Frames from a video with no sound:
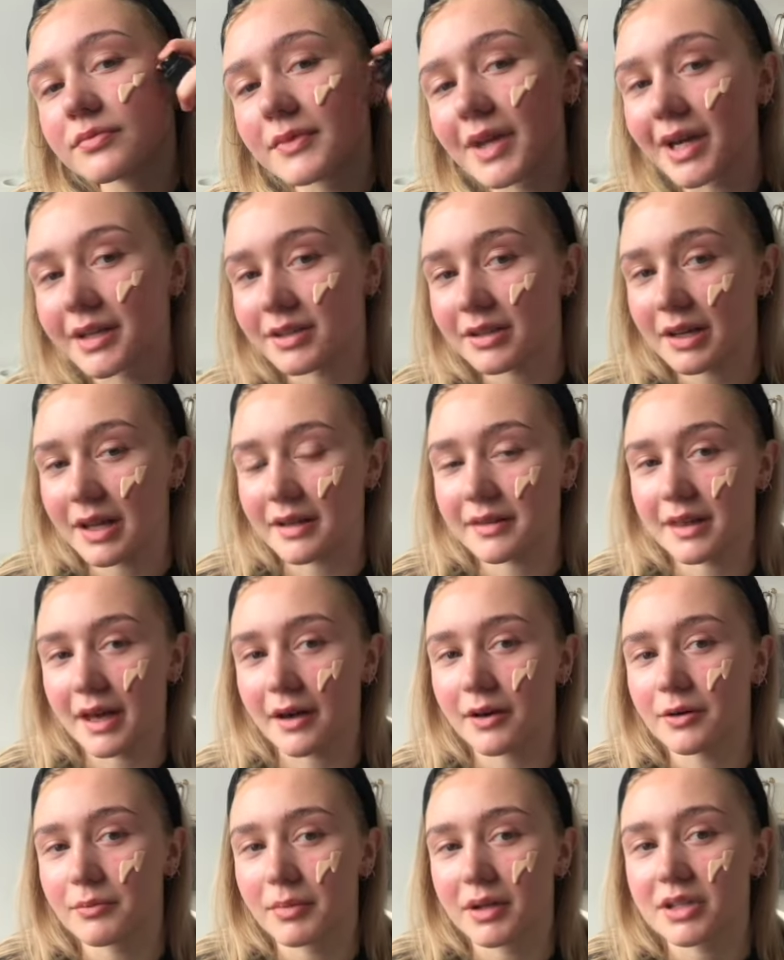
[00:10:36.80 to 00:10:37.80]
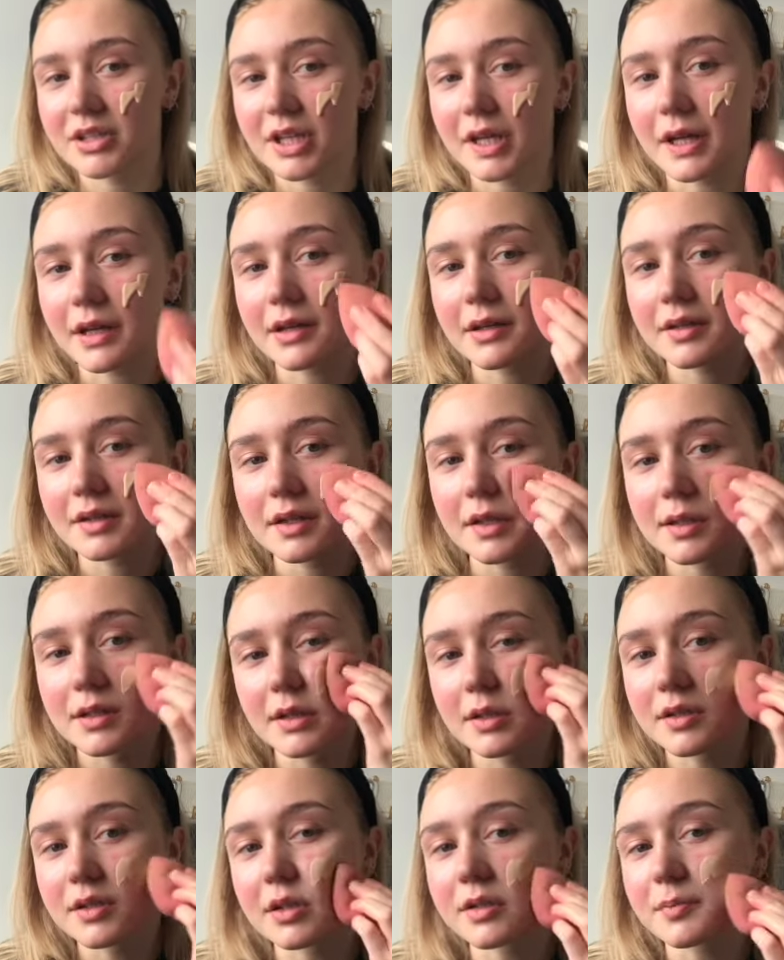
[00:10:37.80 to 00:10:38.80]
I do like that on my cheeks and
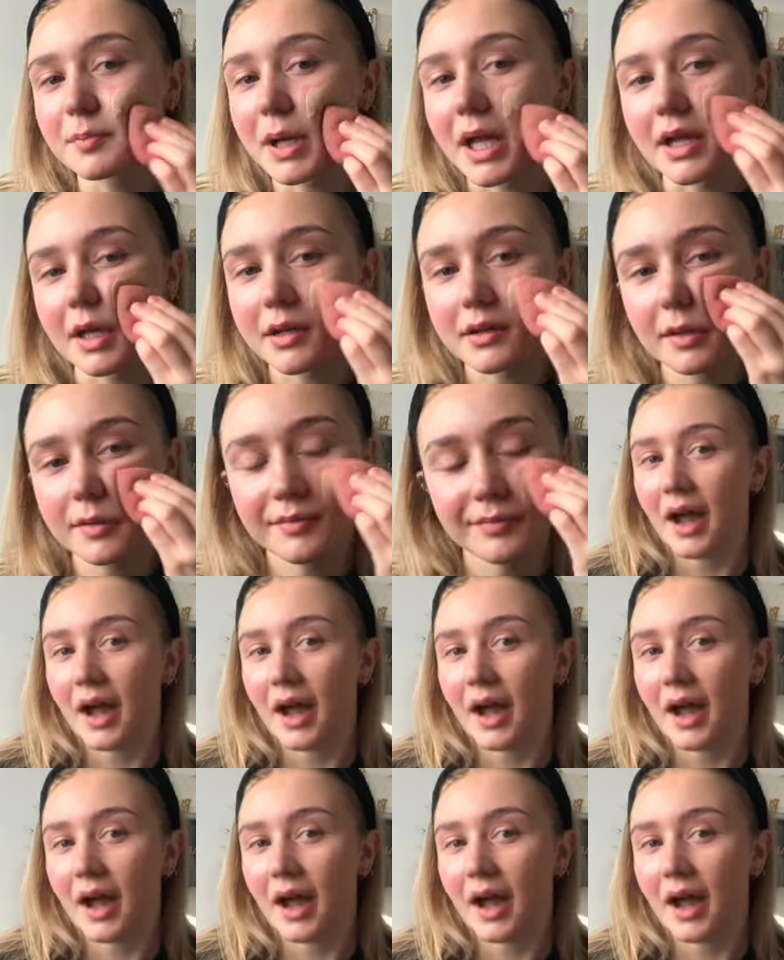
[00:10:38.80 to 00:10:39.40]
then just blend.